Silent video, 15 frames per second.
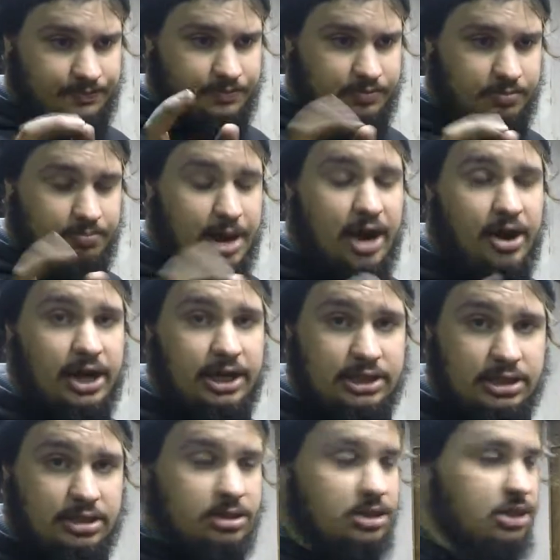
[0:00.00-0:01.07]
bearings
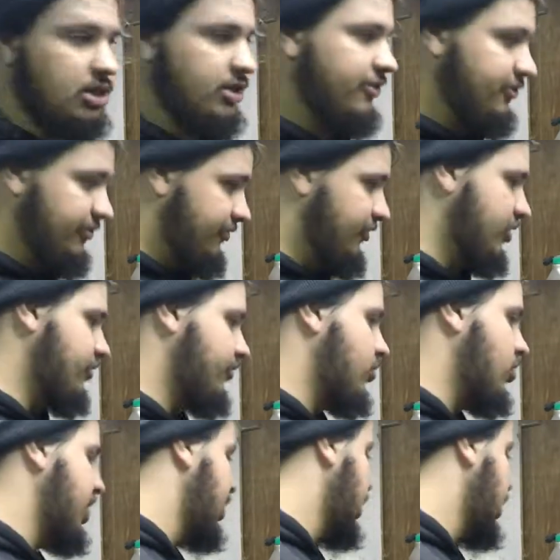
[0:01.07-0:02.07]
to fill the void.